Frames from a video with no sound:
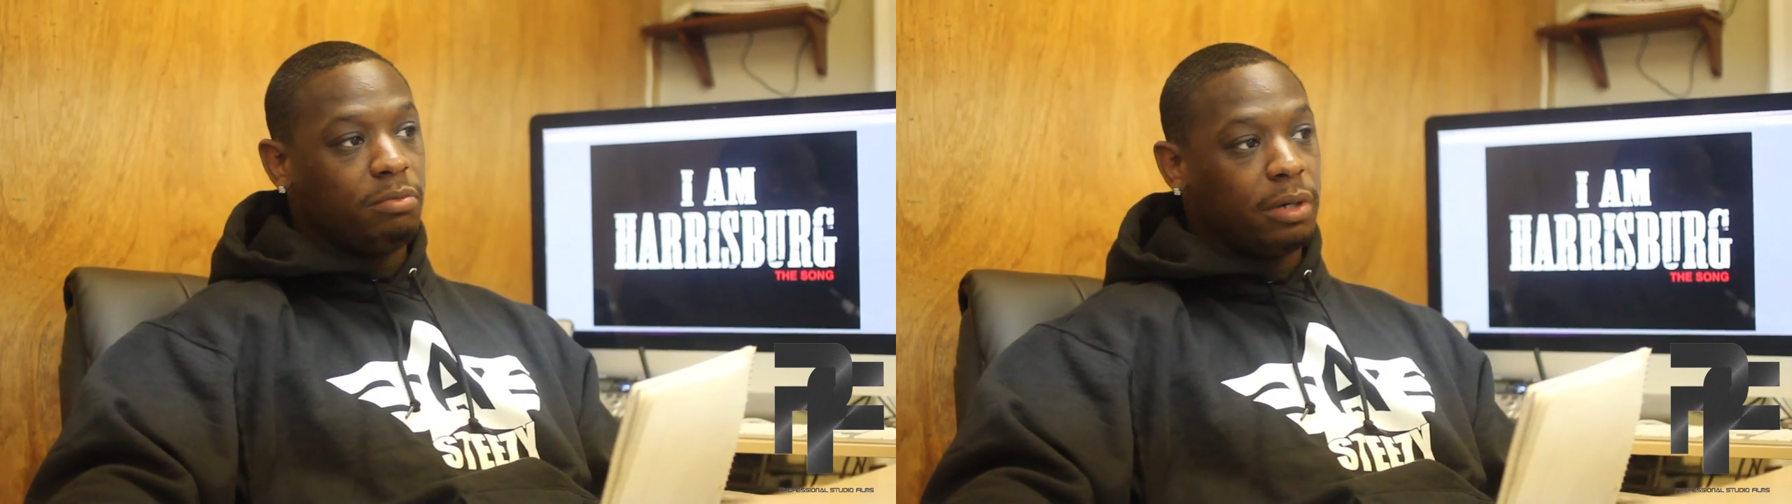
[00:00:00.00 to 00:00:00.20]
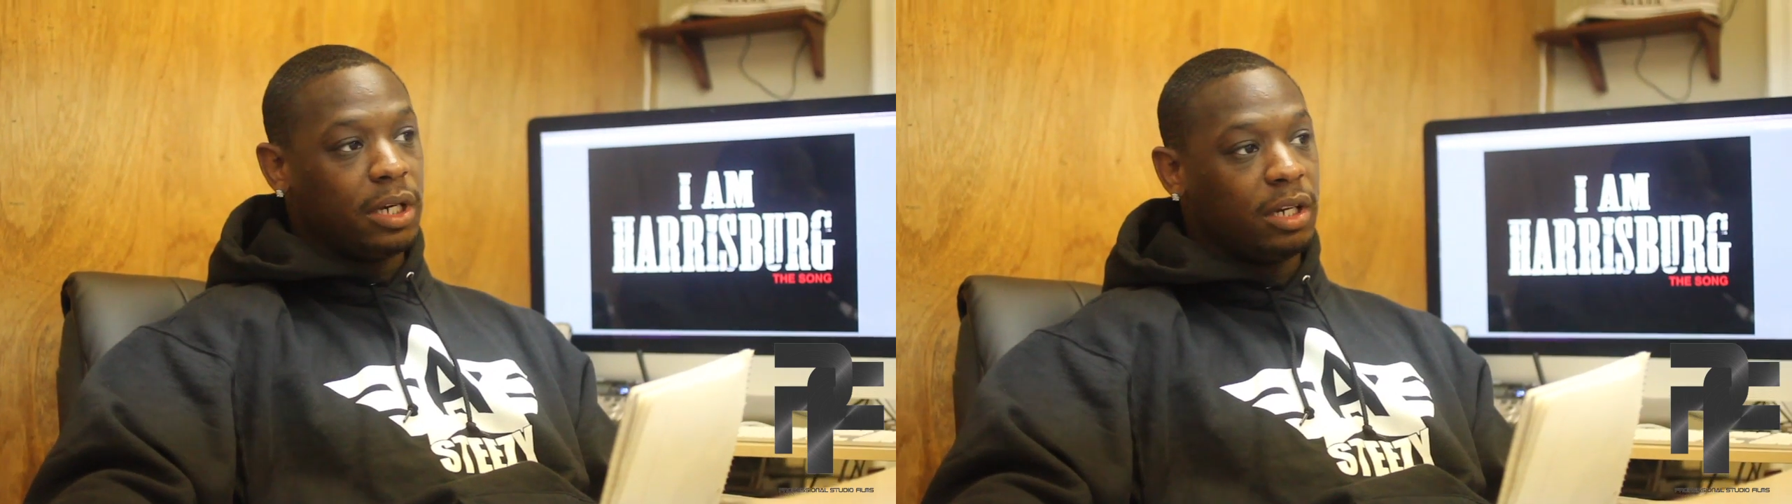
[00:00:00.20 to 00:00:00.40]

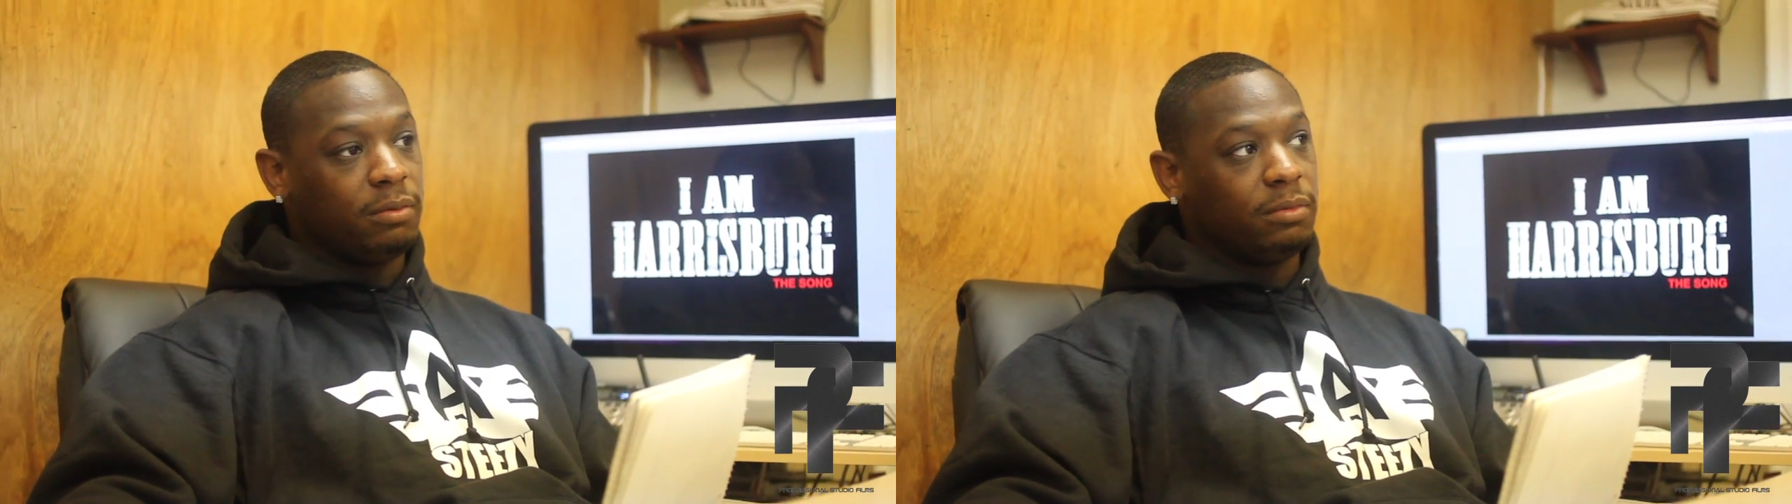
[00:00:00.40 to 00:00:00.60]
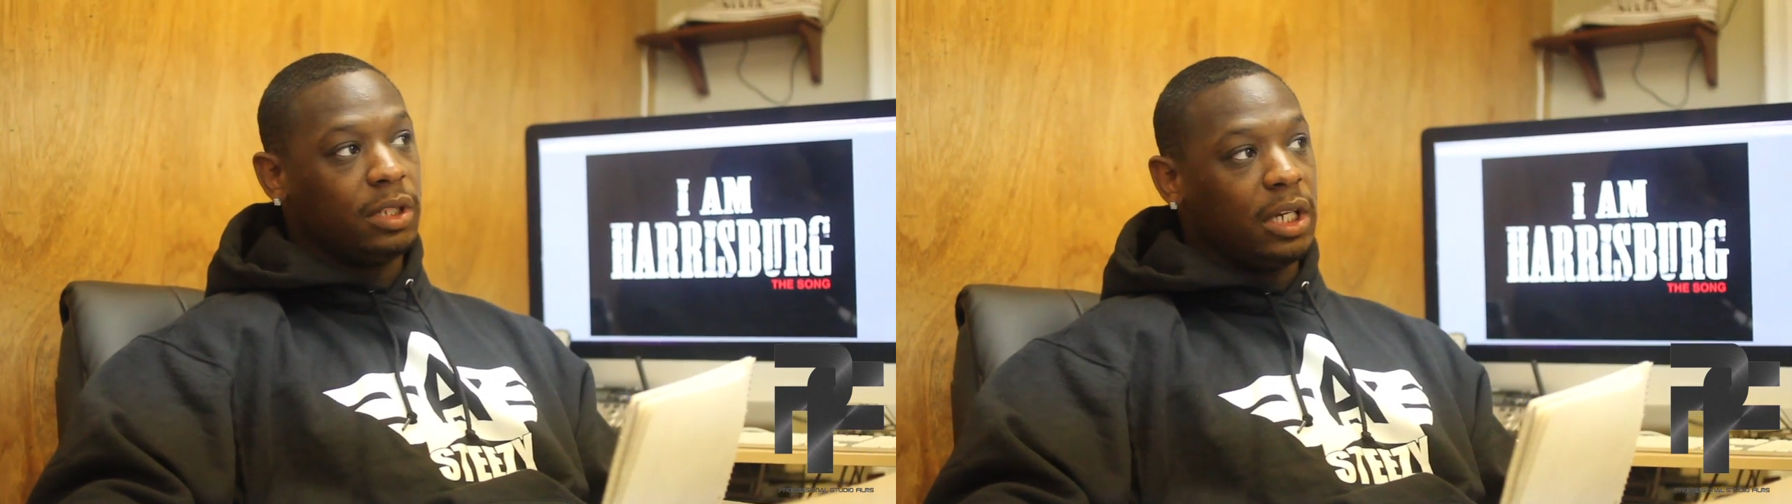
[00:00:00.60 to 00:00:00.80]
But
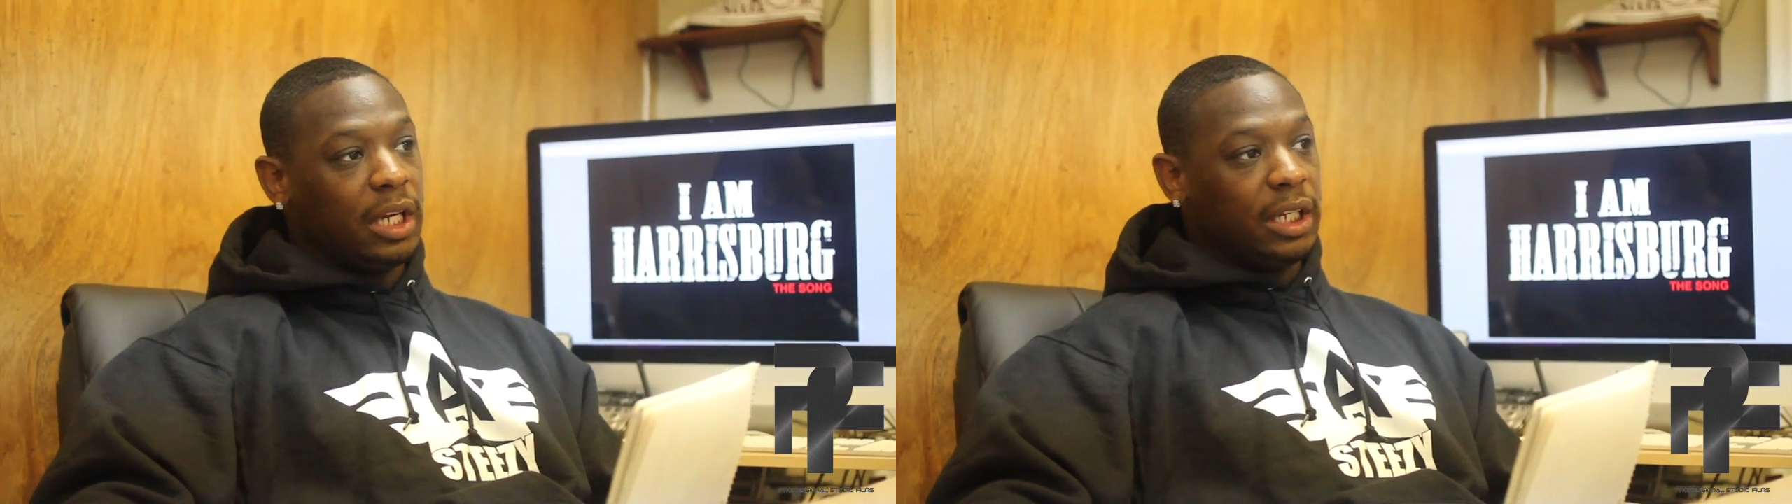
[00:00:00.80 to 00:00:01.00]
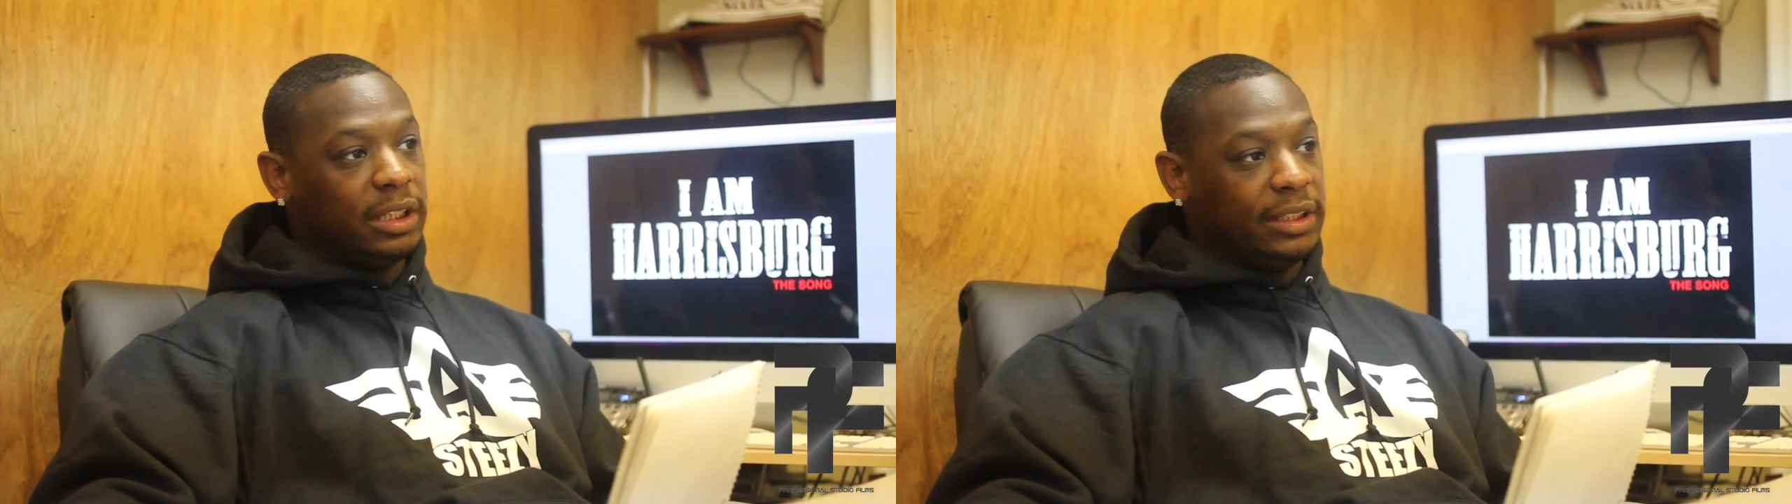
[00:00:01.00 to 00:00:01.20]

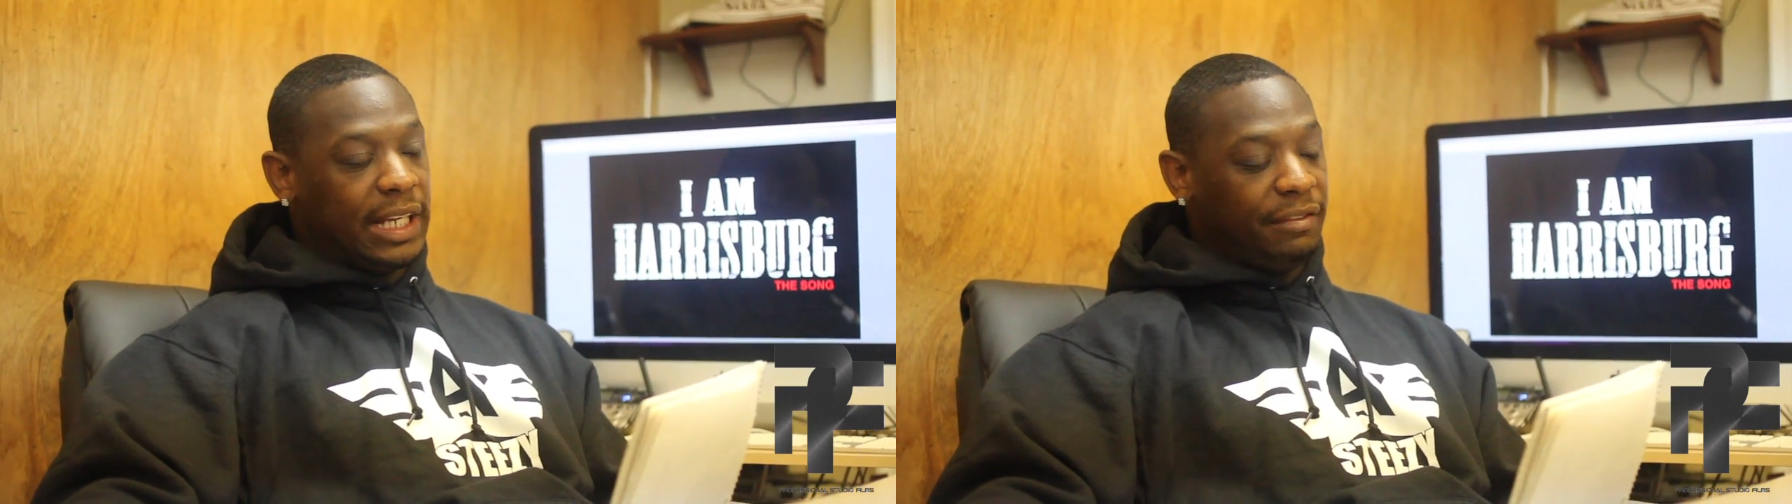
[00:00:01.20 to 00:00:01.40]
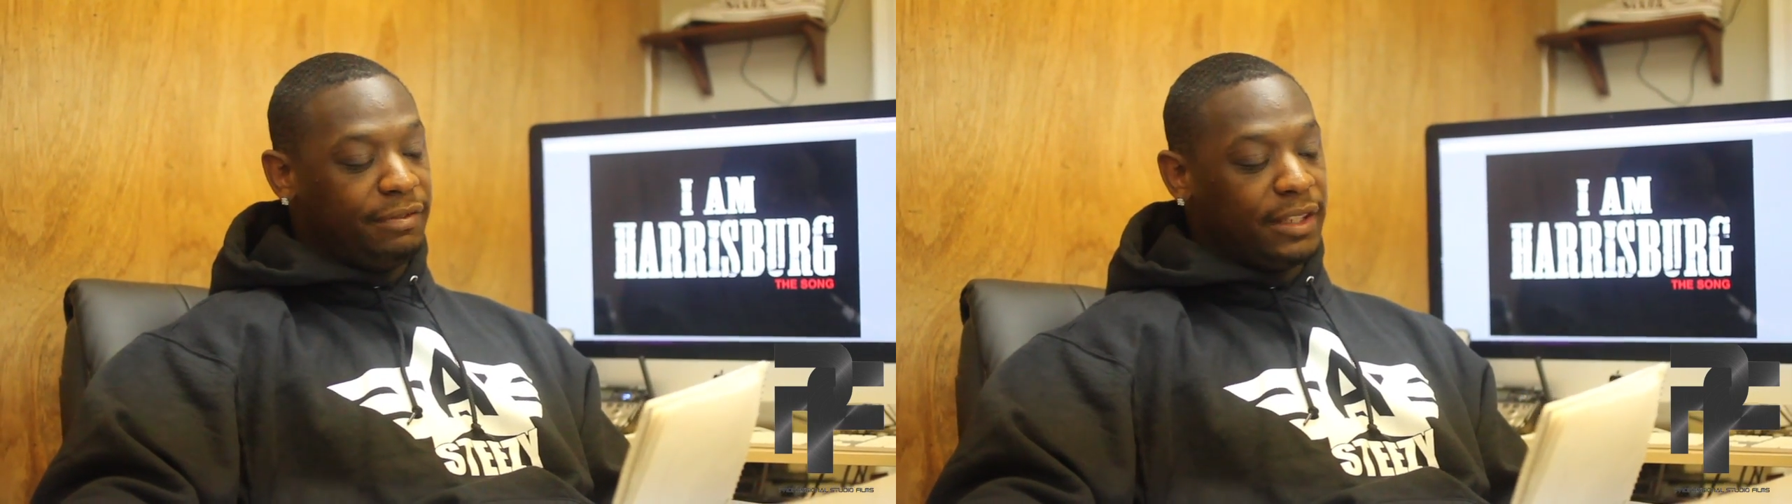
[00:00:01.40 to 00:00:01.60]

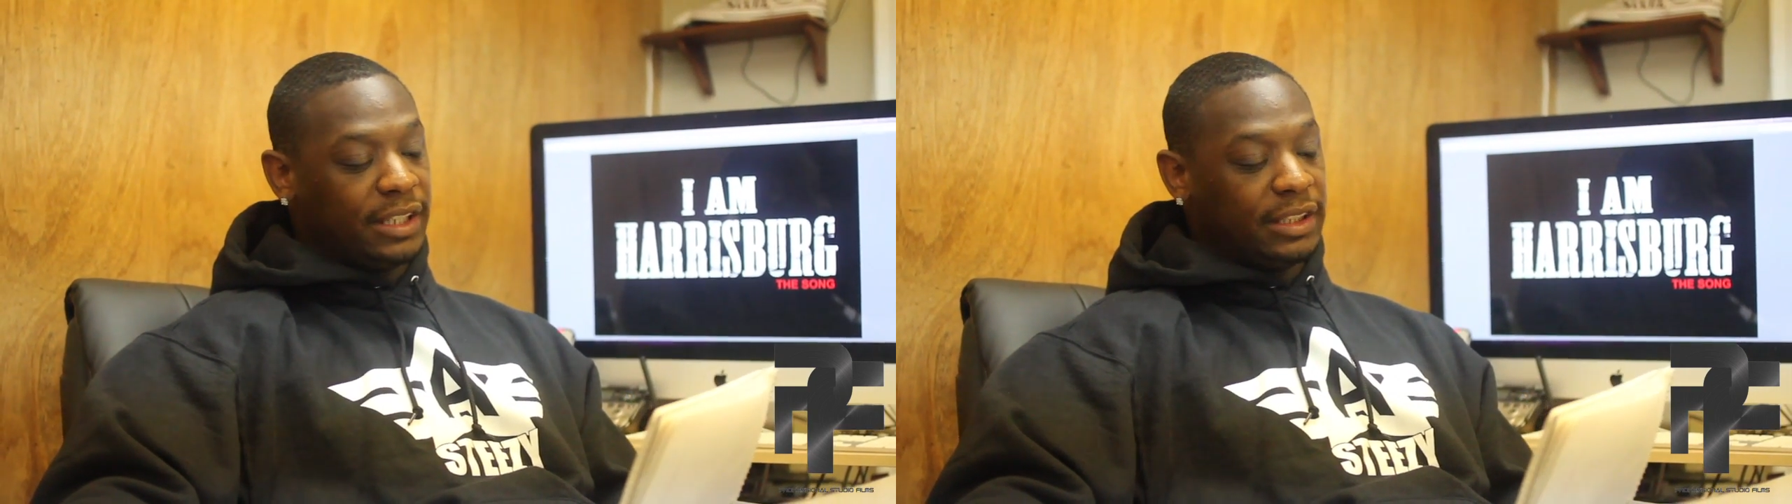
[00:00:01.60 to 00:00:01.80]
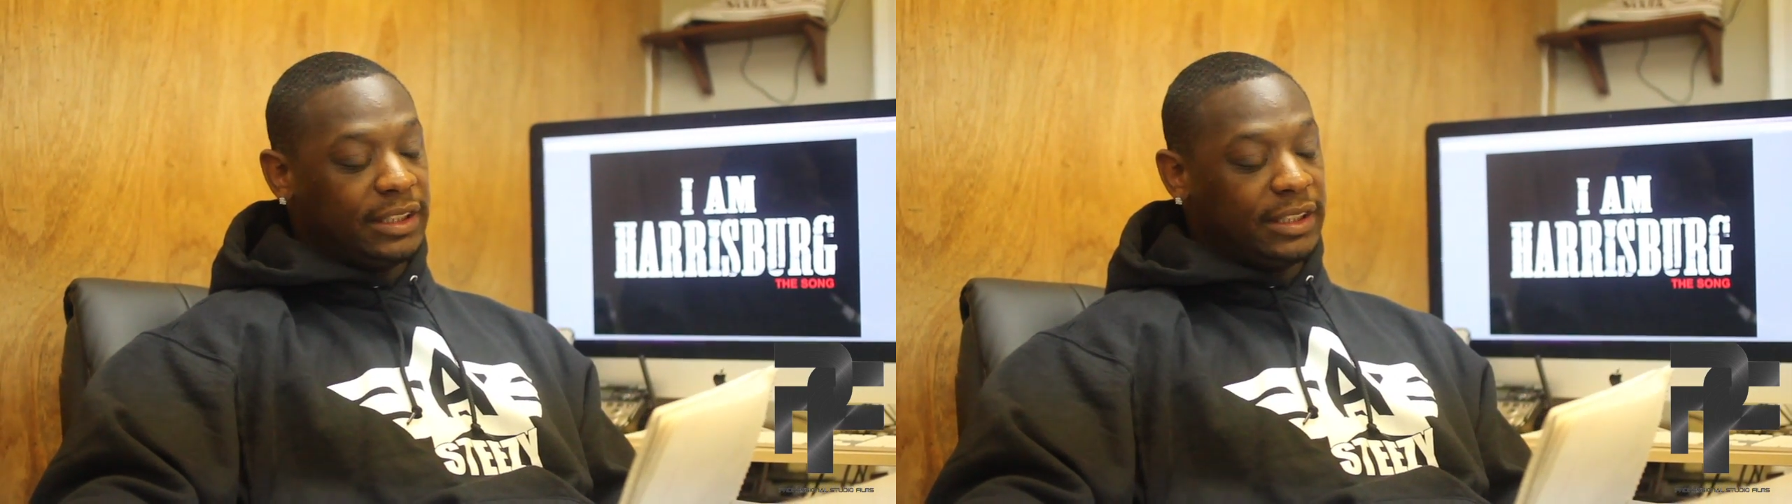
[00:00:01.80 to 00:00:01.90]
definitely